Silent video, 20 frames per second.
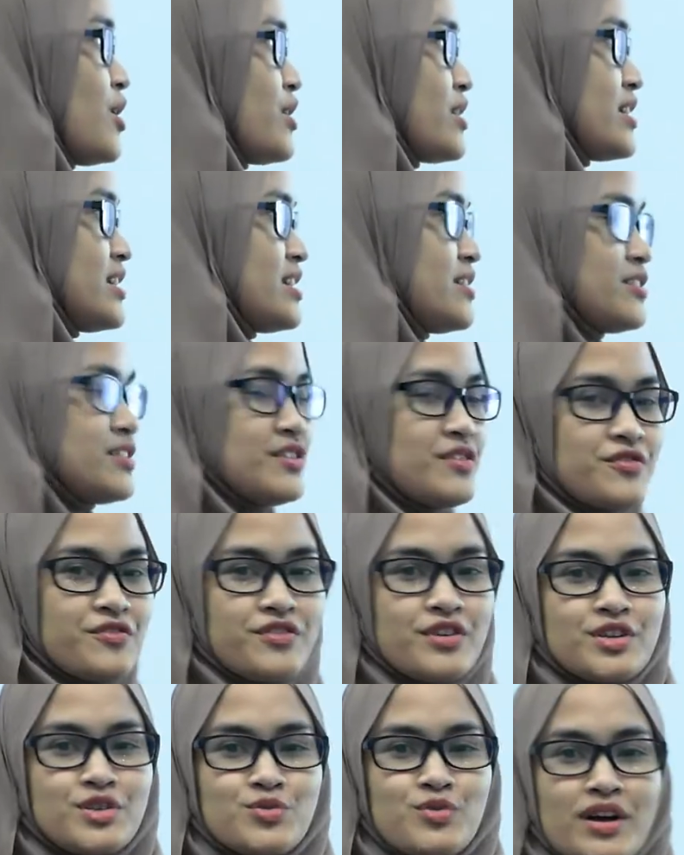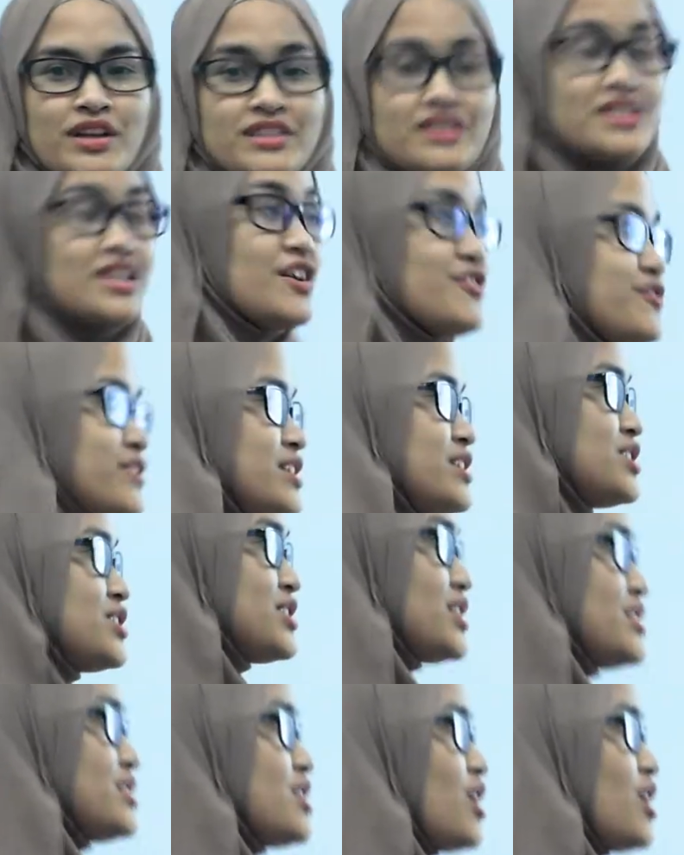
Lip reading: Okay, first one, the definition.